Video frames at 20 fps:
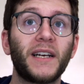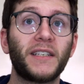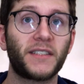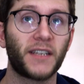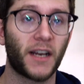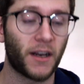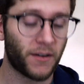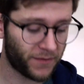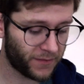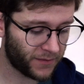
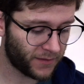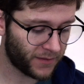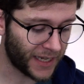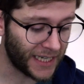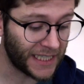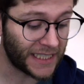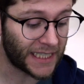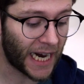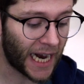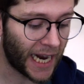myself
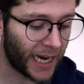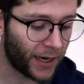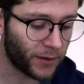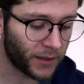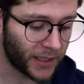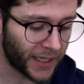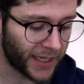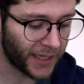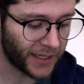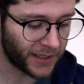
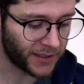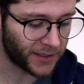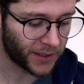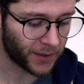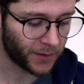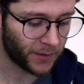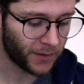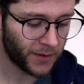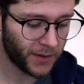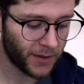entirely
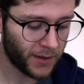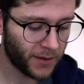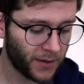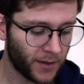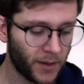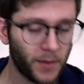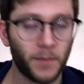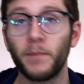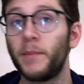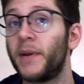into.
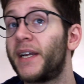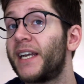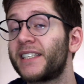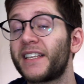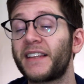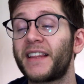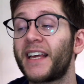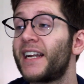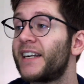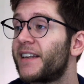
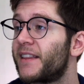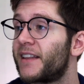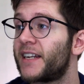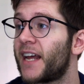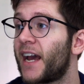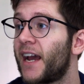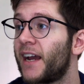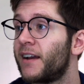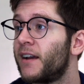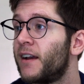Because at the end of the
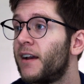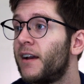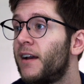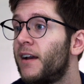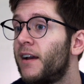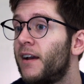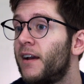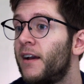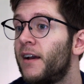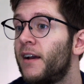day,
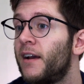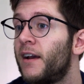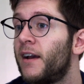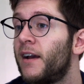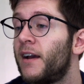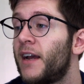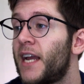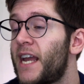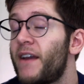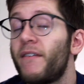
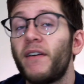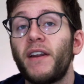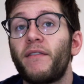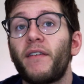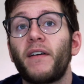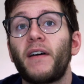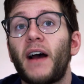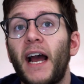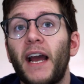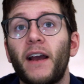even
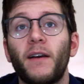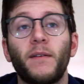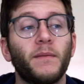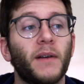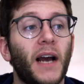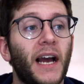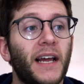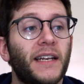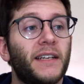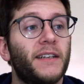if
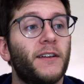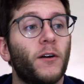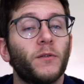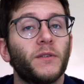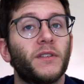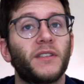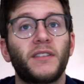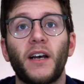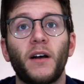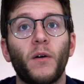I
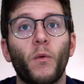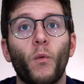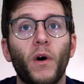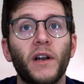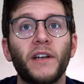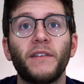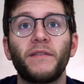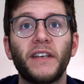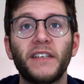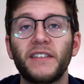don't sell
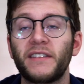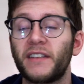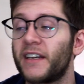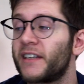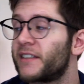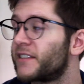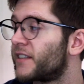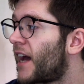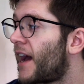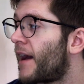one of these
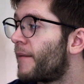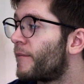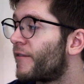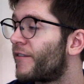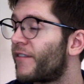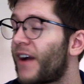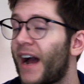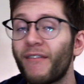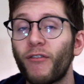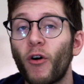things,
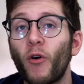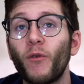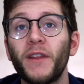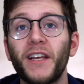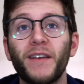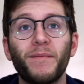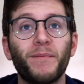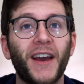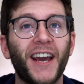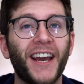I've
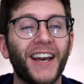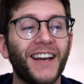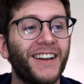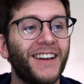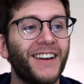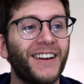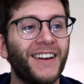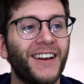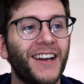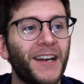only
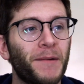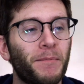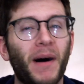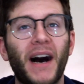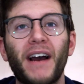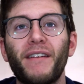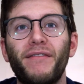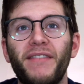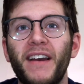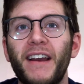made
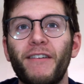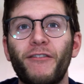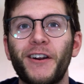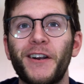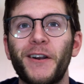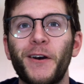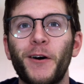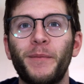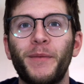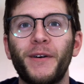my
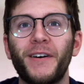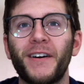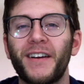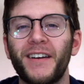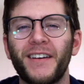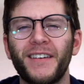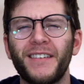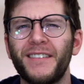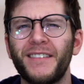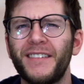favorite
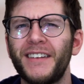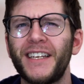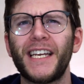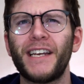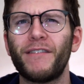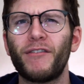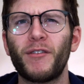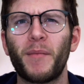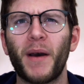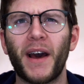notebook
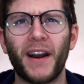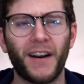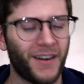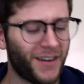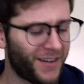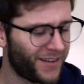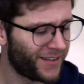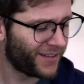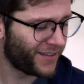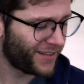even better.
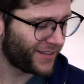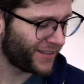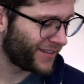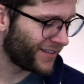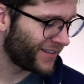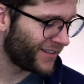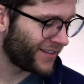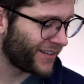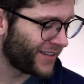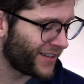
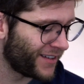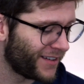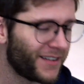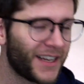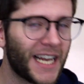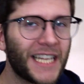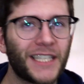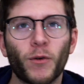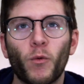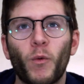
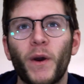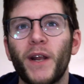It's a